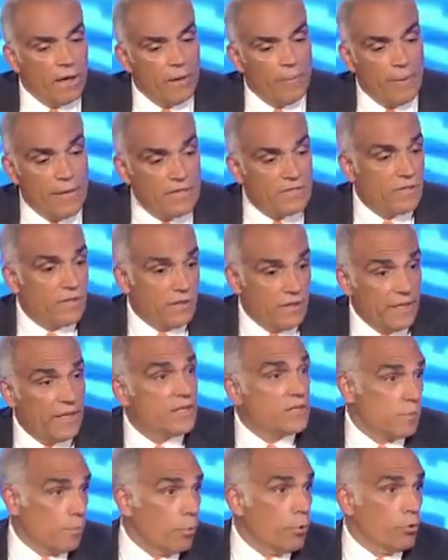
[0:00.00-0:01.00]
Basically, it
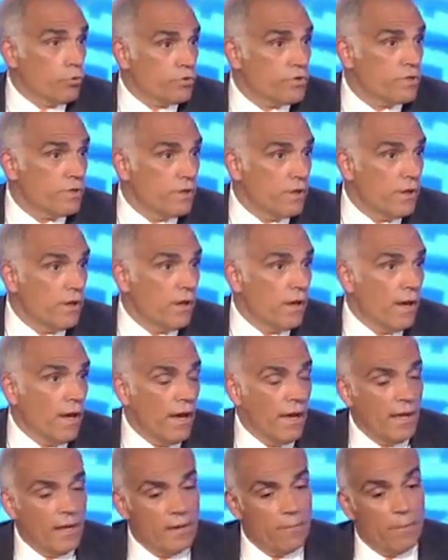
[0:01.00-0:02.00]
is a bruise.
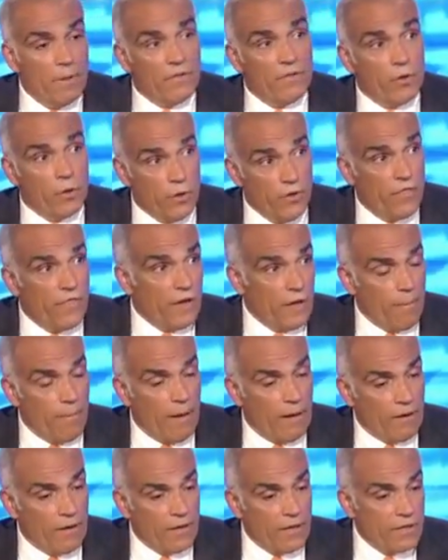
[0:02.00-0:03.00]
But the good thing
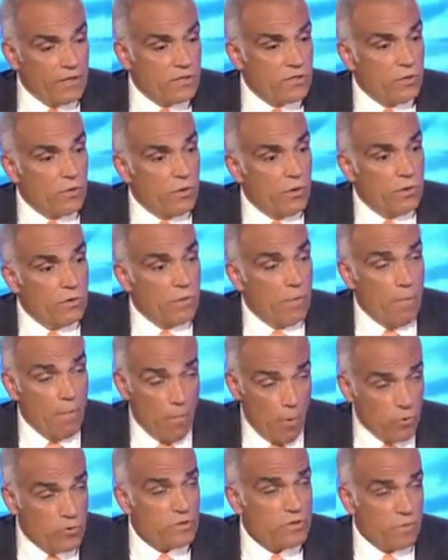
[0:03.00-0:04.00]
about it is
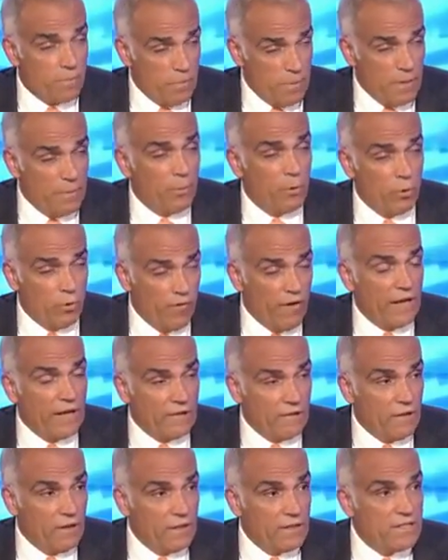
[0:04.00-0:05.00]
most people who've had it
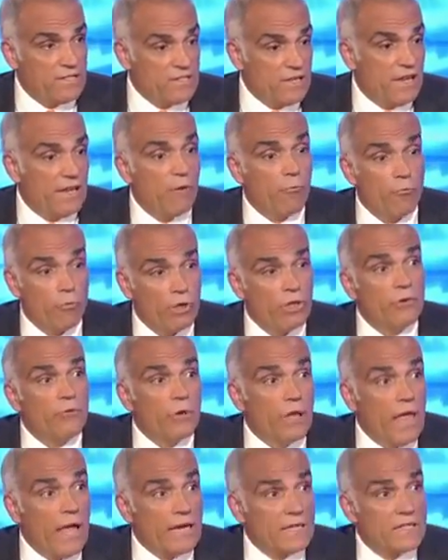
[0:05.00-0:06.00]
done say it really
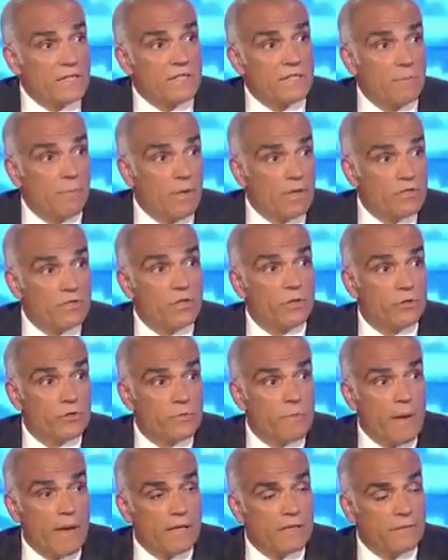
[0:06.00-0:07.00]
relaxes the muscular
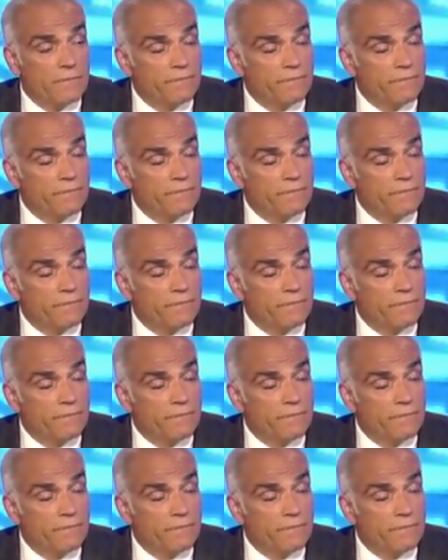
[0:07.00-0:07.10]
spasm.